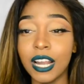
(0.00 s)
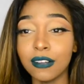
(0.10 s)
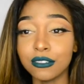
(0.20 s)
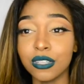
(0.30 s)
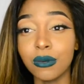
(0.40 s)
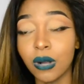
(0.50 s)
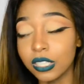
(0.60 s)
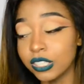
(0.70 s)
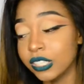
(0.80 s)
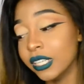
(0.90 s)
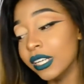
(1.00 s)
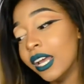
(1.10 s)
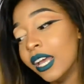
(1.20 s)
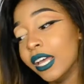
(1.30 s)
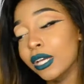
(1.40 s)
after I washed it,
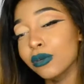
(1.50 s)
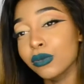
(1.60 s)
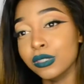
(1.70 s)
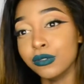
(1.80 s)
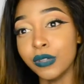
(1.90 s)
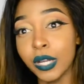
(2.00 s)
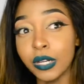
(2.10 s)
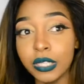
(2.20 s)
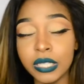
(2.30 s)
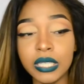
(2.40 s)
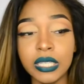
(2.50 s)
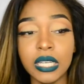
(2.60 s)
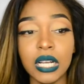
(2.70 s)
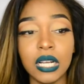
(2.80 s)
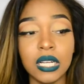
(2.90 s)
it was very,